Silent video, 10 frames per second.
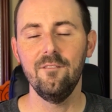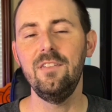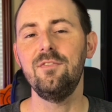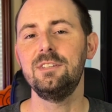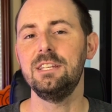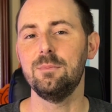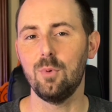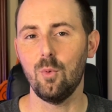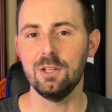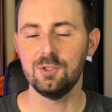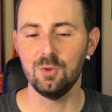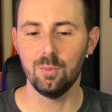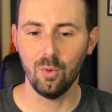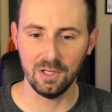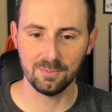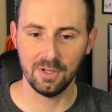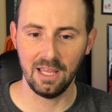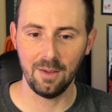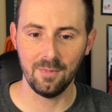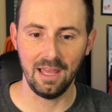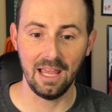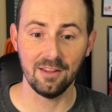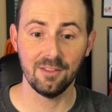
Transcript: 15.2 points per game, a